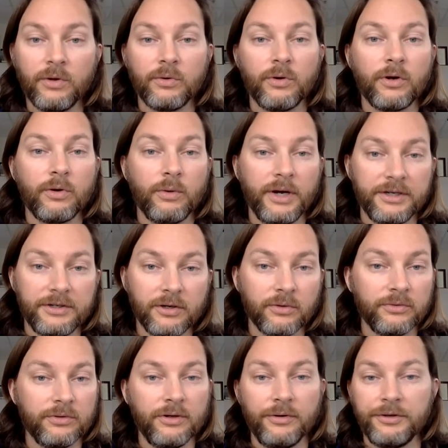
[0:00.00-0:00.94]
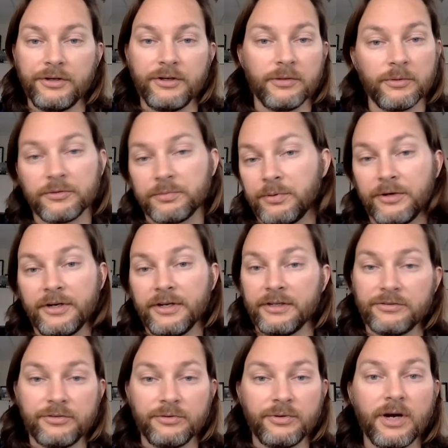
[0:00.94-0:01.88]
and what do I don't know. You can almost put it
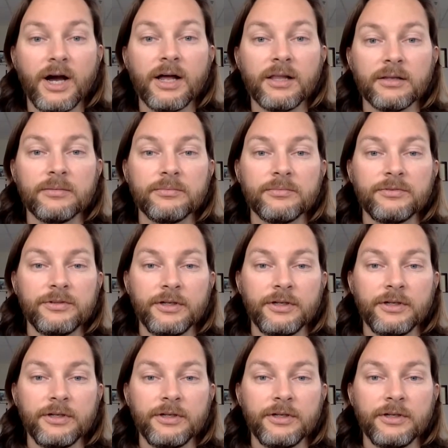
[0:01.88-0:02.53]
in two columns.